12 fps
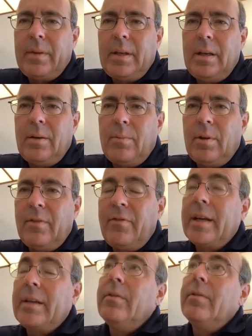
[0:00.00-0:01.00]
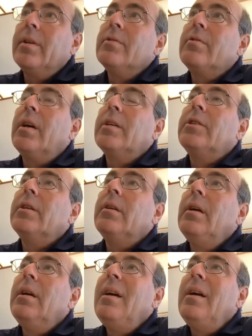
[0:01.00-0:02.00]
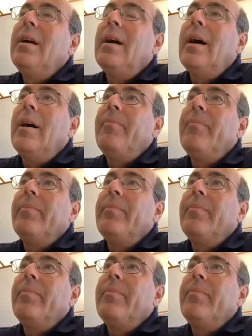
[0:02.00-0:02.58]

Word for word: you know, will affect new construction. Um,